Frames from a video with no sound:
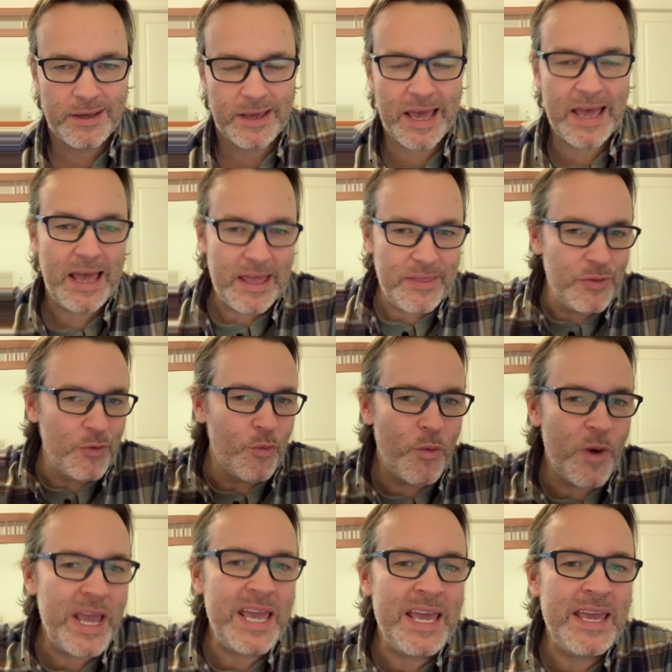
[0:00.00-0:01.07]
And the
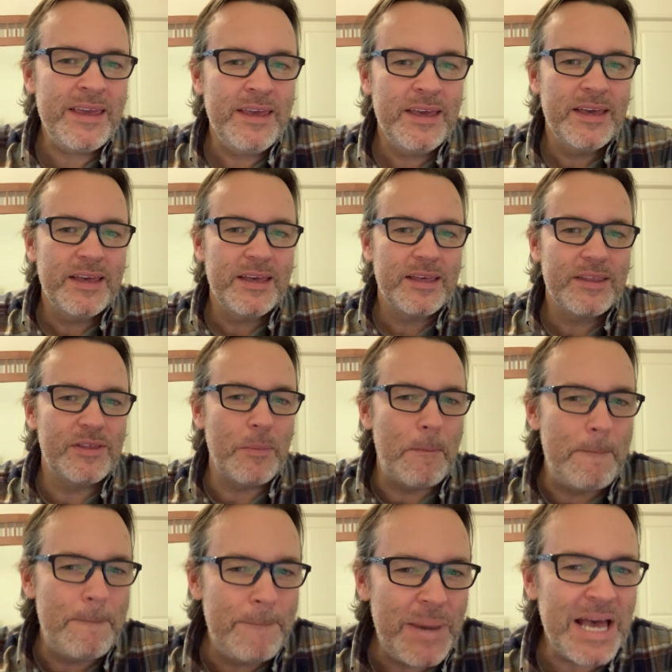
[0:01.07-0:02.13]
way, the
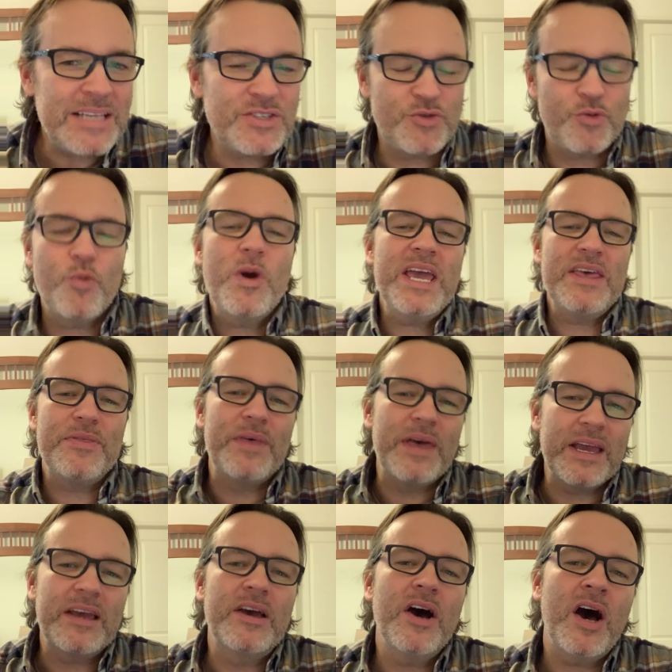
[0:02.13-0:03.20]
best way
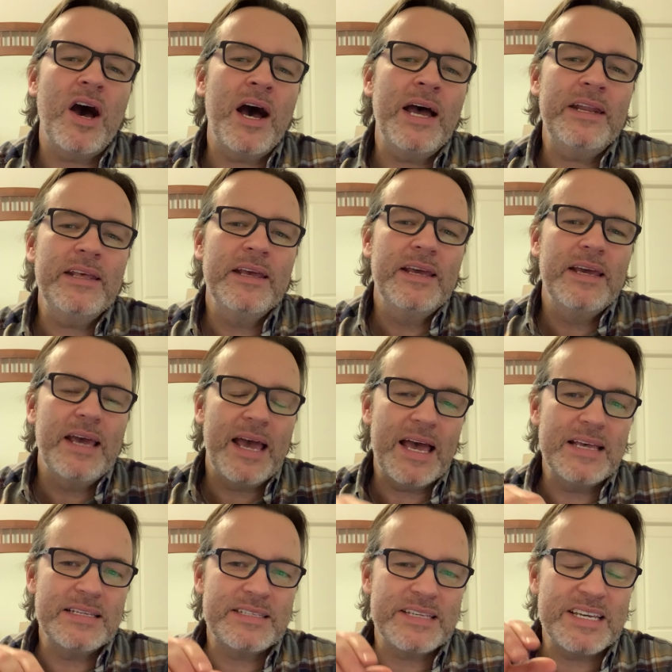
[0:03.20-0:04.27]
that God
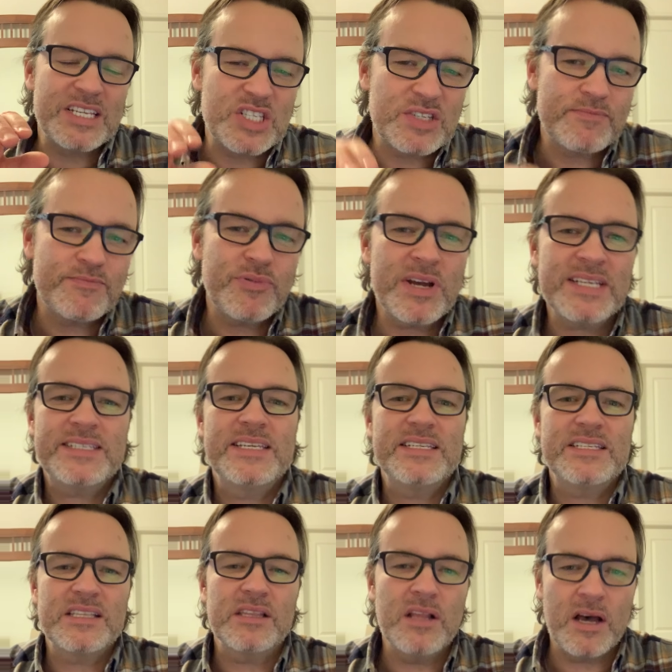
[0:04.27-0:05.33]
has expressed
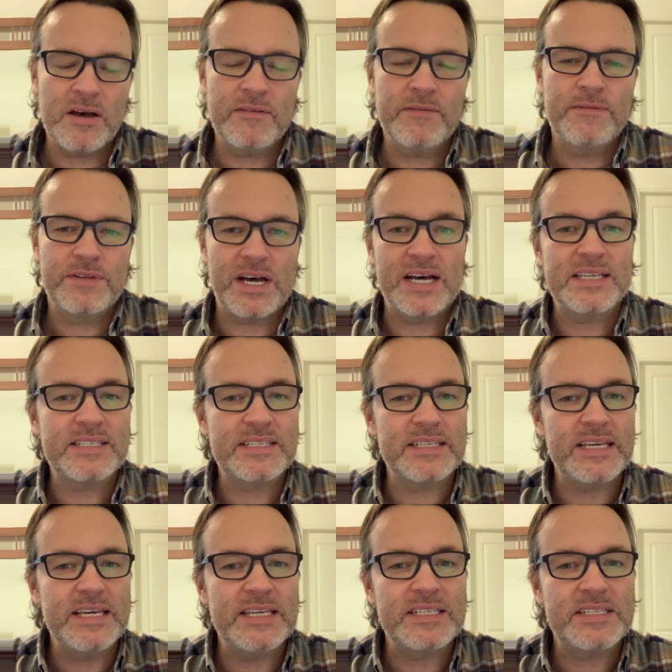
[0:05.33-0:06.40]
His love to us
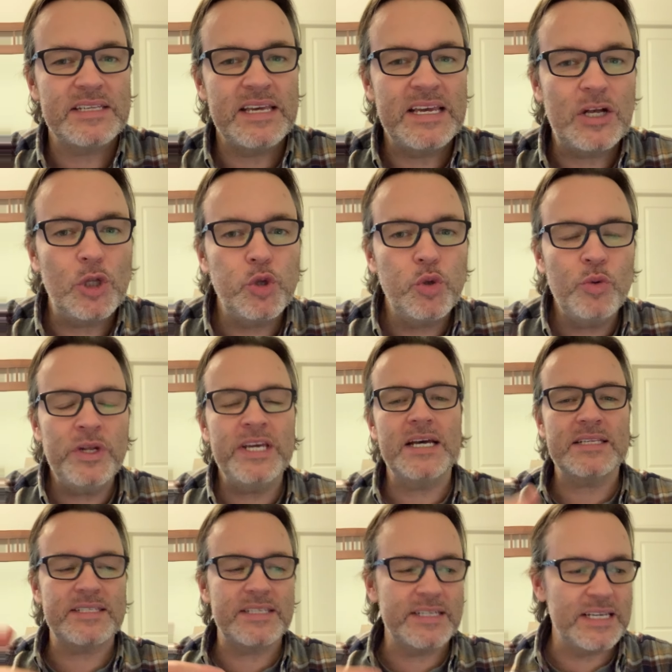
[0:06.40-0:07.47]
is including
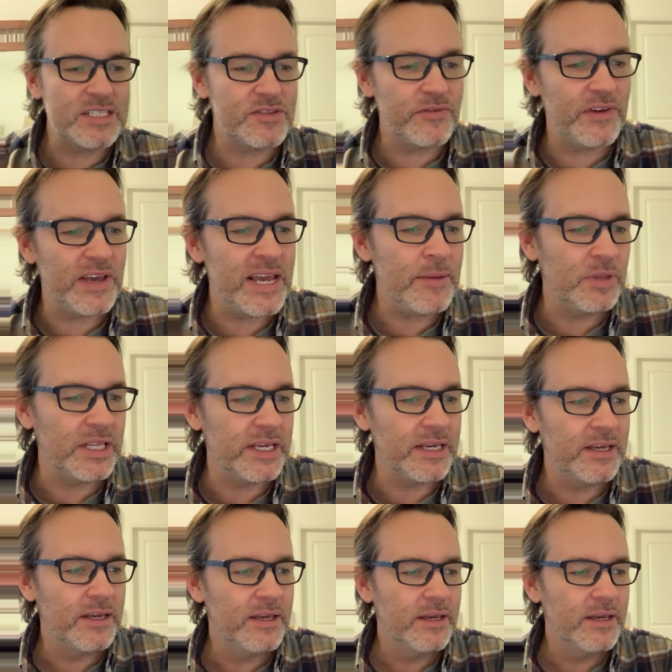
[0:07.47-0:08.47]
us in His family.